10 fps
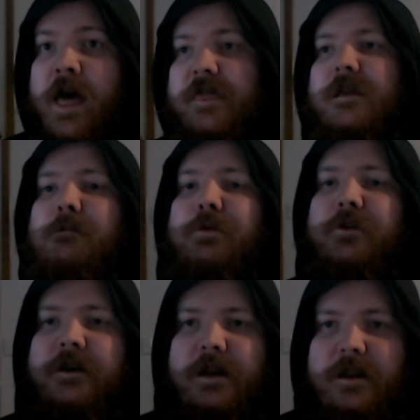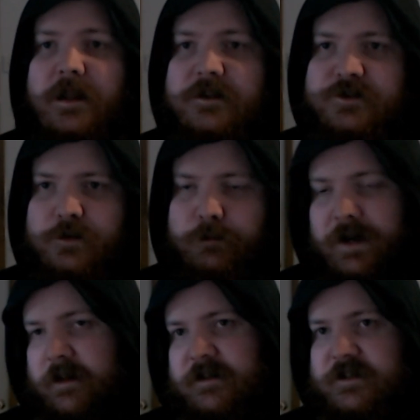and then putting it into
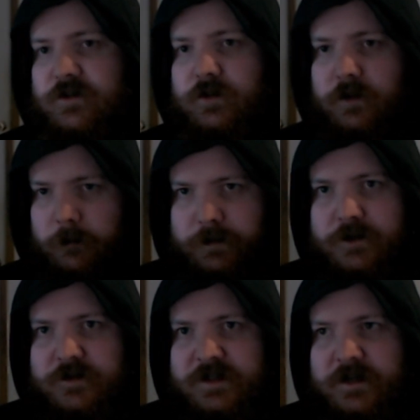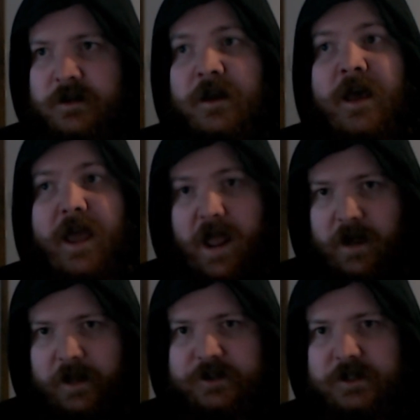practice on computer
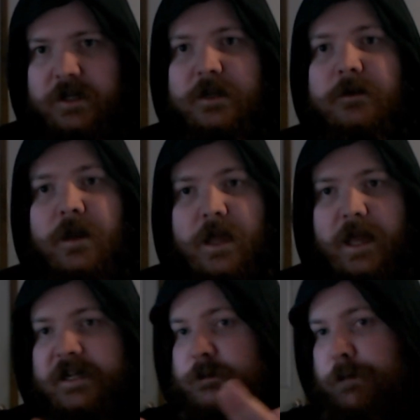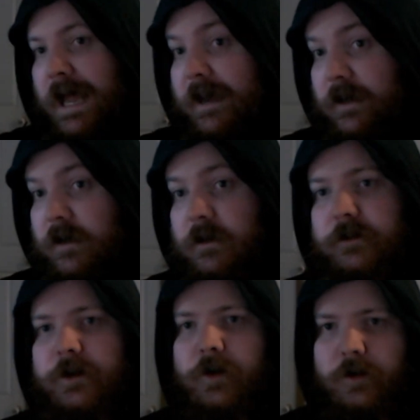and actually expanding
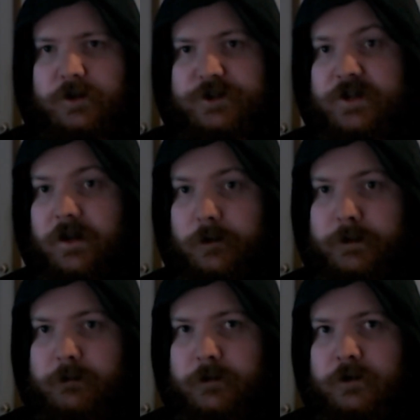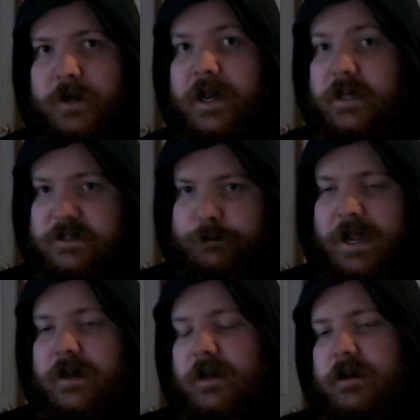the knowledge a little bit more and
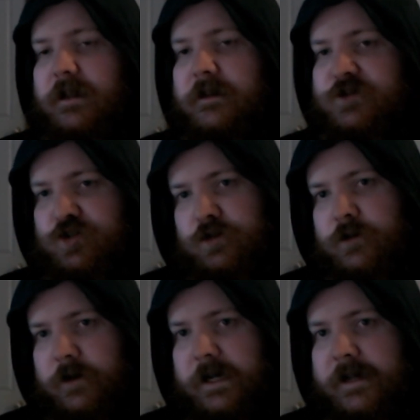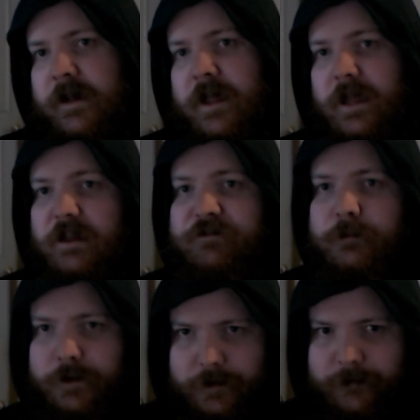expanding the story even
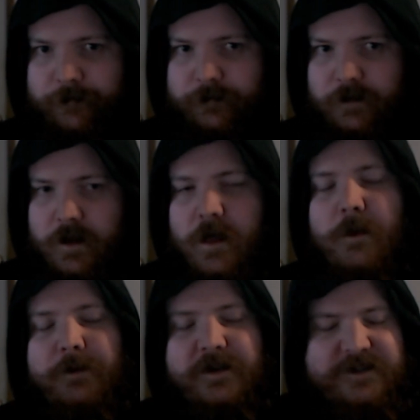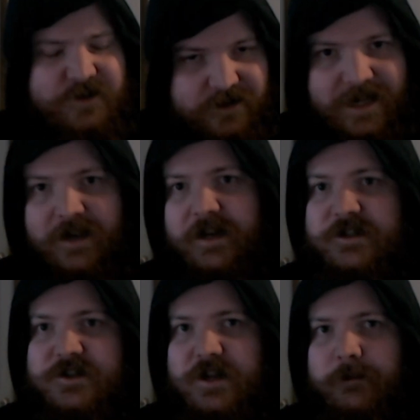more. But until then,
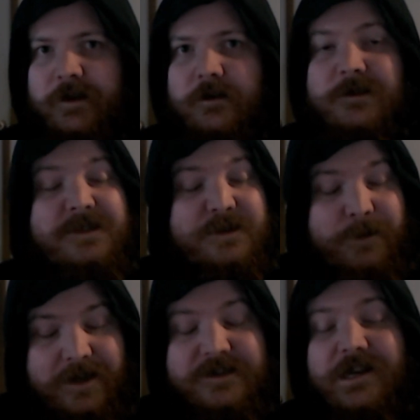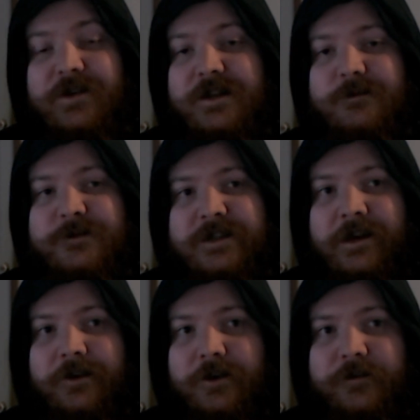ladies and gentlemen, this is Planetary
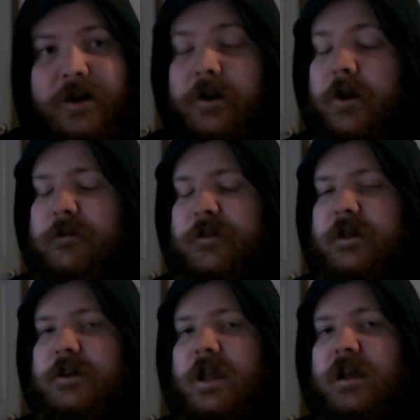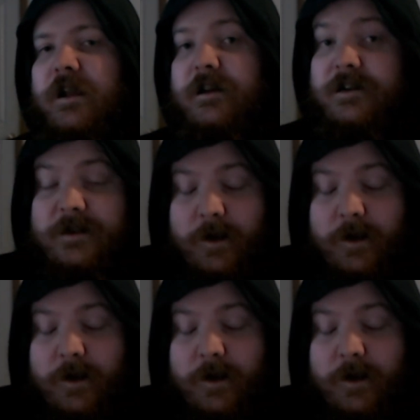signing off, and hopefully you guys